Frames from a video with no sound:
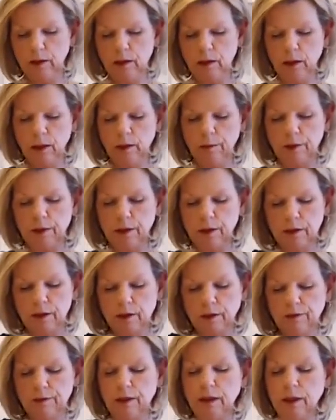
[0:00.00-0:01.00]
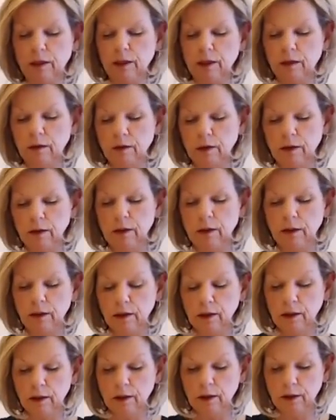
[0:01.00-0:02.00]
I'm going to stuff that down in there.
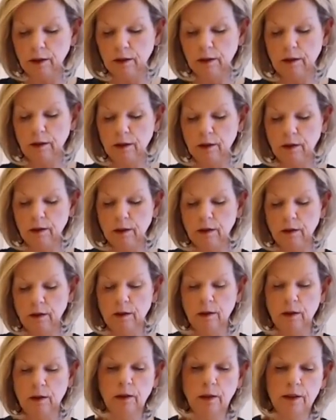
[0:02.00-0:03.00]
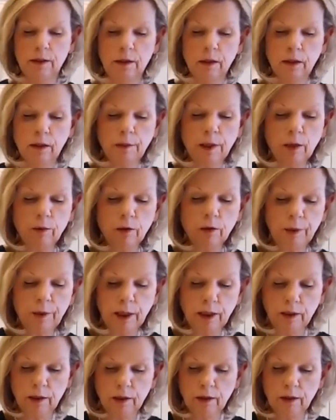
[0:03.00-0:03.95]
Nice thing about romaine.